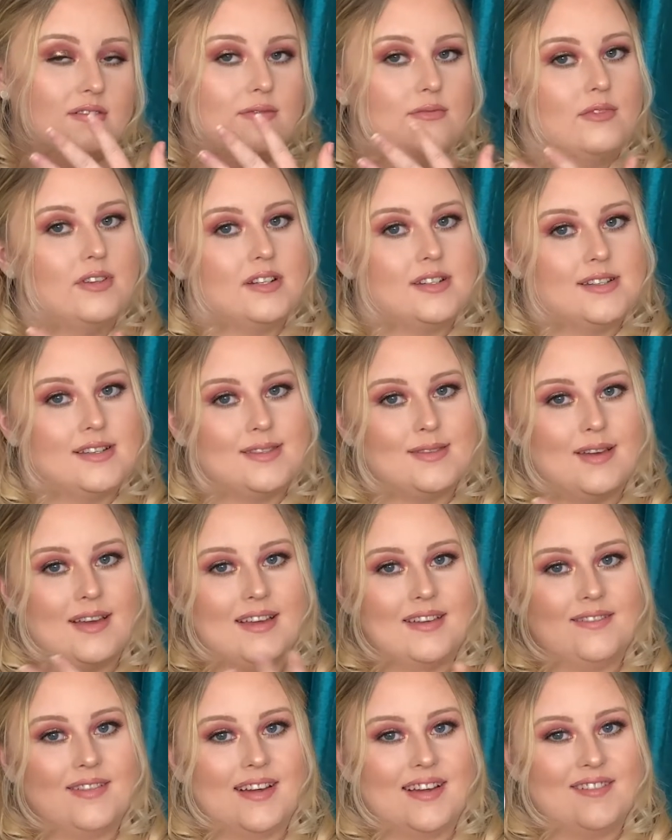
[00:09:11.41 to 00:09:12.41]
which is why
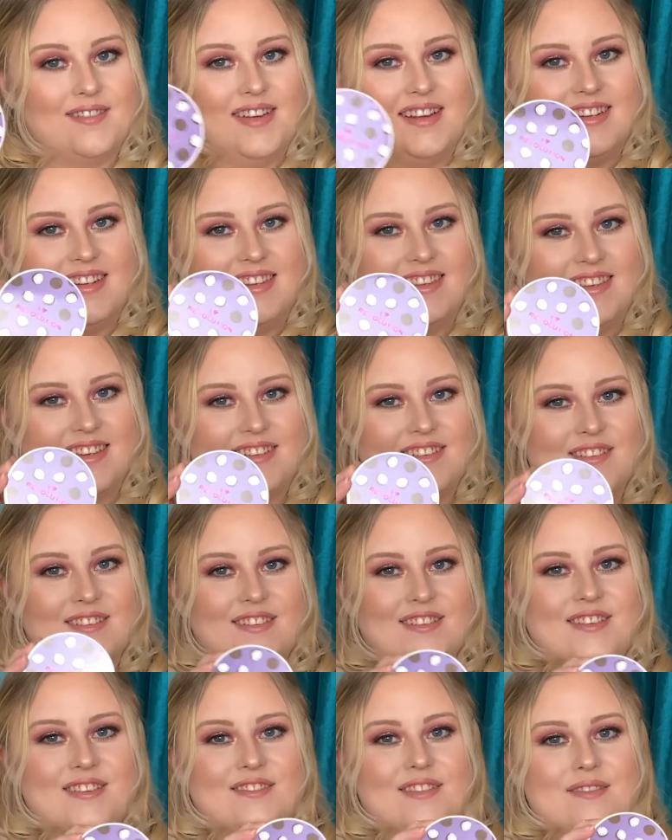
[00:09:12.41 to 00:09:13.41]
I'm recommending the
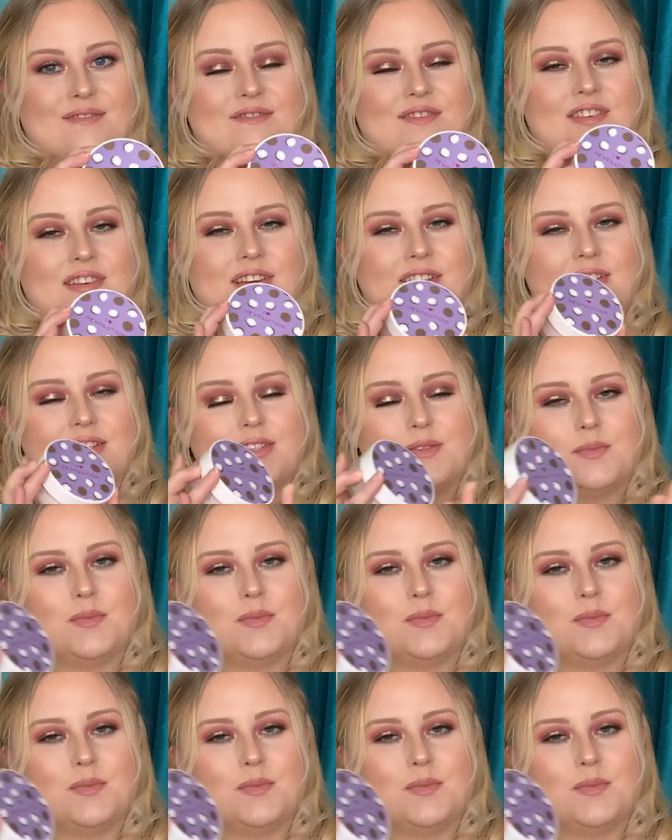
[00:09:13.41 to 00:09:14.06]
coconut one first.